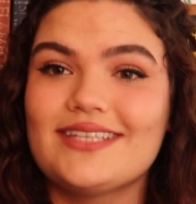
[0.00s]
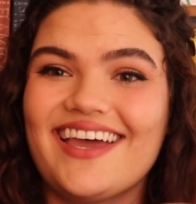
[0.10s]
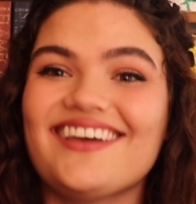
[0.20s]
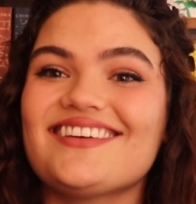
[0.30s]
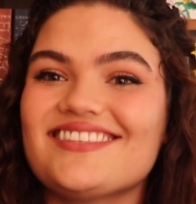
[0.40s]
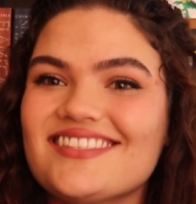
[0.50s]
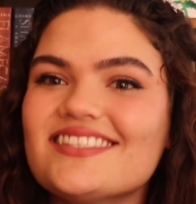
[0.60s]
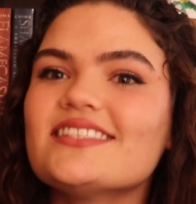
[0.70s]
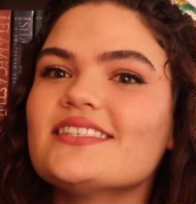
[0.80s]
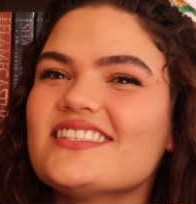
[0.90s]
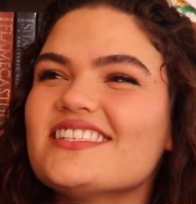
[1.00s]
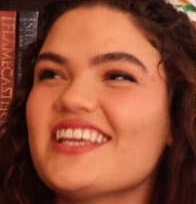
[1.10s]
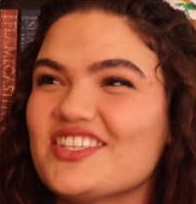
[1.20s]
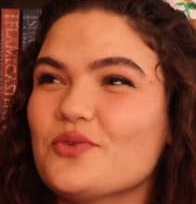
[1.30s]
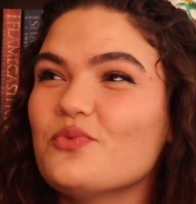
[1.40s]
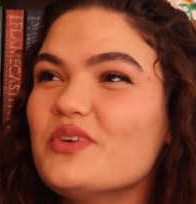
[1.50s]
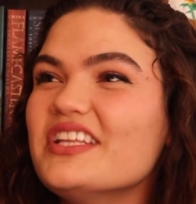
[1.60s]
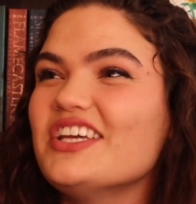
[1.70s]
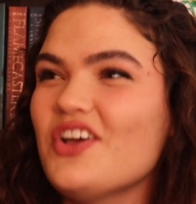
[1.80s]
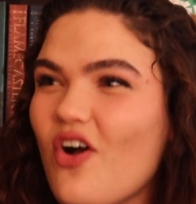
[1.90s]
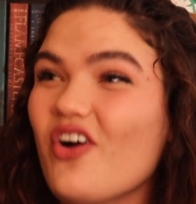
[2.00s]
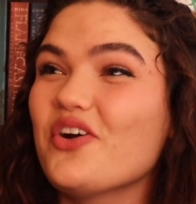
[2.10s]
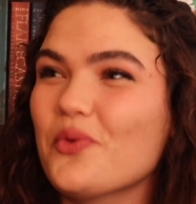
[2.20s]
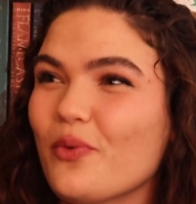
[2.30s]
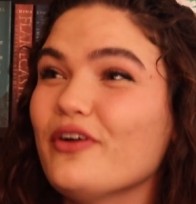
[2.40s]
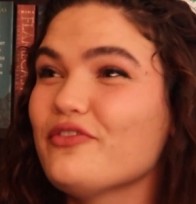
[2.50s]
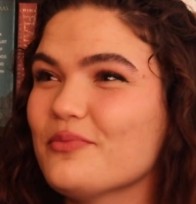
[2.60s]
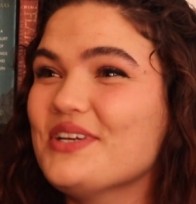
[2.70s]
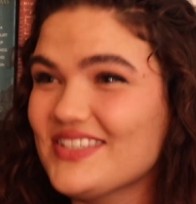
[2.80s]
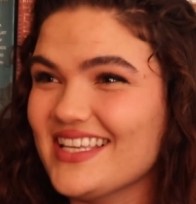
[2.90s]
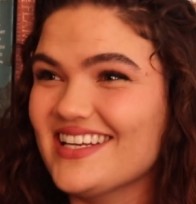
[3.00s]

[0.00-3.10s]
texts is a really hard word for me to say